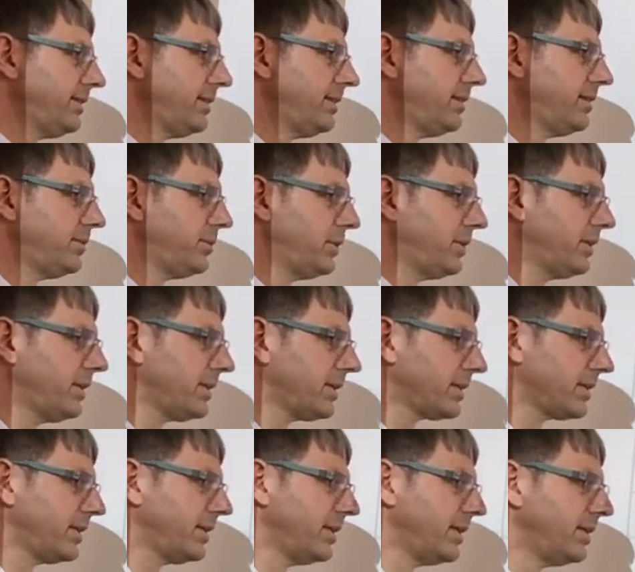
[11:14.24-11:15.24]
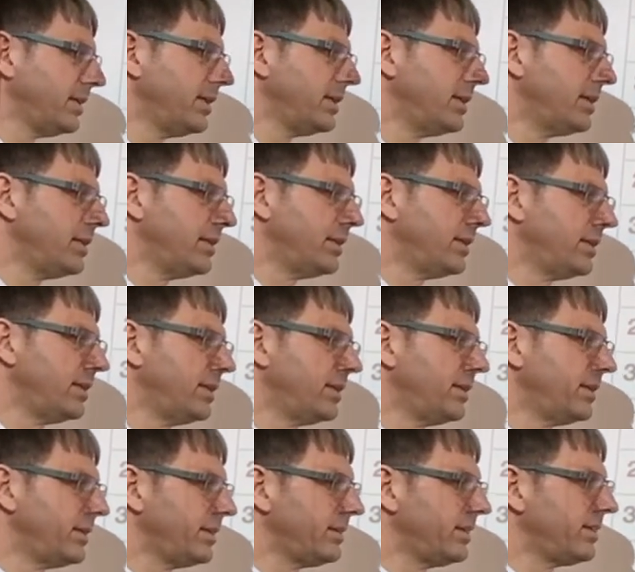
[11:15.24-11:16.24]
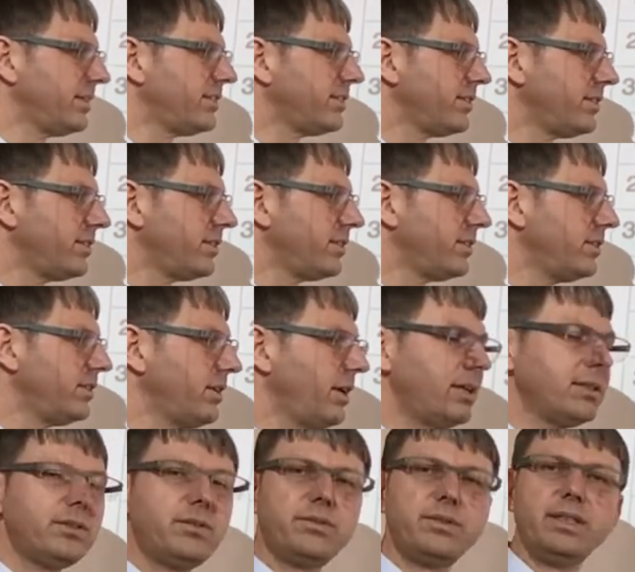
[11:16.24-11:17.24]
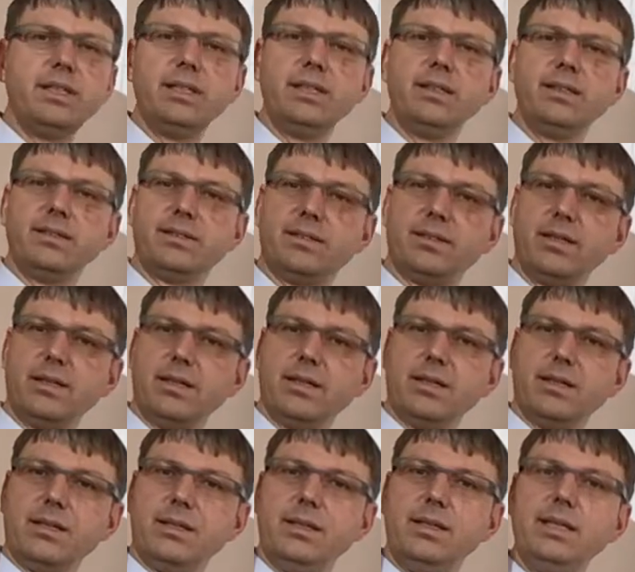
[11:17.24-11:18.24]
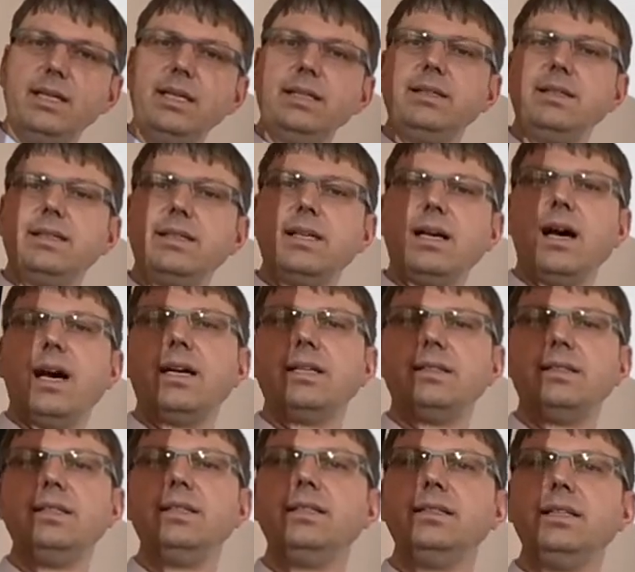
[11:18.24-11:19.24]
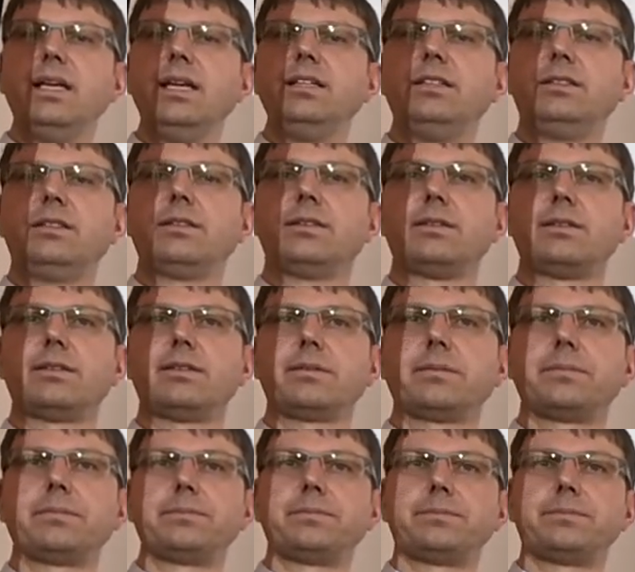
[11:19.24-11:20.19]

in the world, there's none of these leading IT nations.